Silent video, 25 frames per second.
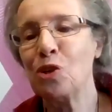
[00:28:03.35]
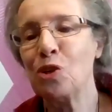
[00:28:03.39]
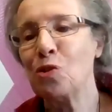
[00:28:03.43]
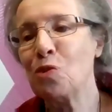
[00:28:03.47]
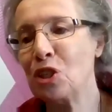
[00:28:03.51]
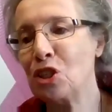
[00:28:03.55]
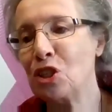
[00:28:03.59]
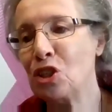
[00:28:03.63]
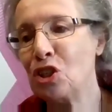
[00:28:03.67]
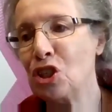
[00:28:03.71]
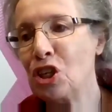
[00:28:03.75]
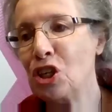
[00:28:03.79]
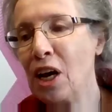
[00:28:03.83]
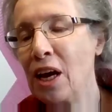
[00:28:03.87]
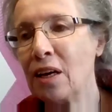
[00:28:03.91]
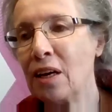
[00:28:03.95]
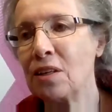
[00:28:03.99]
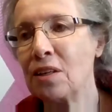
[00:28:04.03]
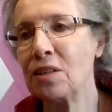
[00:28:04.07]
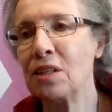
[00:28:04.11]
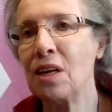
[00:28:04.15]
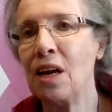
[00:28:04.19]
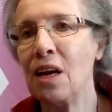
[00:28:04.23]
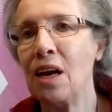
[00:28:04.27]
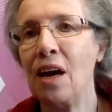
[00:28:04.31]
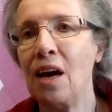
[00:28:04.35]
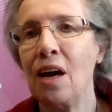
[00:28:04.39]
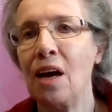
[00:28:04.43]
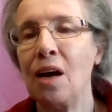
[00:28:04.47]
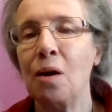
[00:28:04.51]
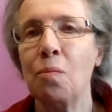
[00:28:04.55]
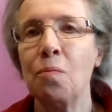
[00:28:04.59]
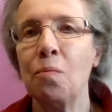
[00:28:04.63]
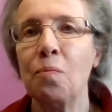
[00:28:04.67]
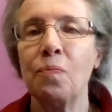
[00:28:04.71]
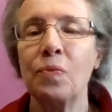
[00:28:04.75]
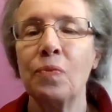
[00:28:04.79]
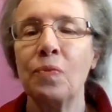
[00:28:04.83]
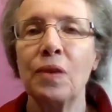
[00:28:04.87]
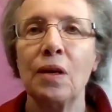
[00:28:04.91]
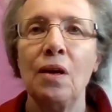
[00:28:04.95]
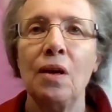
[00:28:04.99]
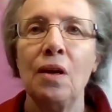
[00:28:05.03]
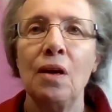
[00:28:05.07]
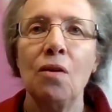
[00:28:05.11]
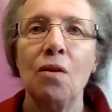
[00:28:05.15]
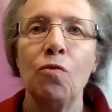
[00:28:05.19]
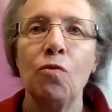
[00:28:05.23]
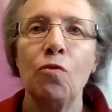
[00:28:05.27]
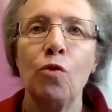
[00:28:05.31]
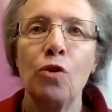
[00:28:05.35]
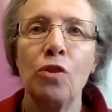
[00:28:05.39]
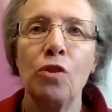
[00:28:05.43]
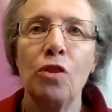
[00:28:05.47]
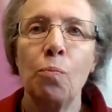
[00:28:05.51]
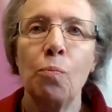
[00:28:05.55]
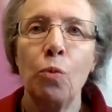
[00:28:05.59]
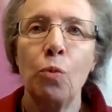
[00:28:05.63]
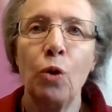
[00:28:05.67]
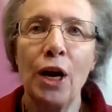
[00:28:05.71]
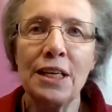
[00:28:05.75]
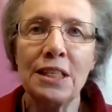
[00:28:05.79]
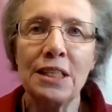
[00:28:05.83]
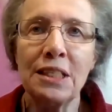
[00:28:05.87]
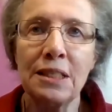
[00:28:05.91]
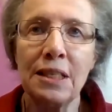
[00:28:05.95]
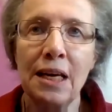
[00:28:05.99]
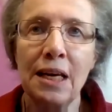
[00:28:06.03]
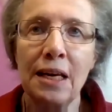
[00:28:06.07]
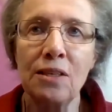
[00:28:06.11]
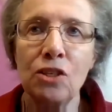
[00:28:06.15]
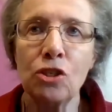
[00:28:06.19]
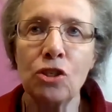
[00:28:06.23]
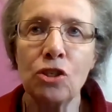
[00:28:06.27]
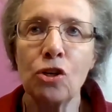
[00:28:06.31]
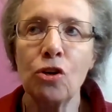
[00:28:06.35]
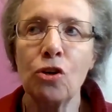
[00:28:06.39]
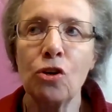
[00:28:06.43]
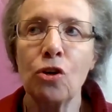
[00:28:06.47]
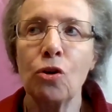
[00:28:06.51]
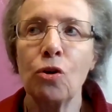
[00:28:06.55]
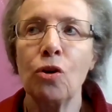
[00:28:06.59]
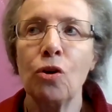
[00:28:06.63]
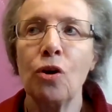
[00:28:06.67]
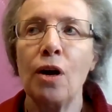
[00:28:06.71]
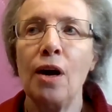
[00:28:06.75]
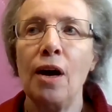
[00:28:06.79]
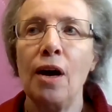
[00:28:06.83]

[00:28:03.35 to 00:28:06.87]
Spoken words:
is checked. For the breast center,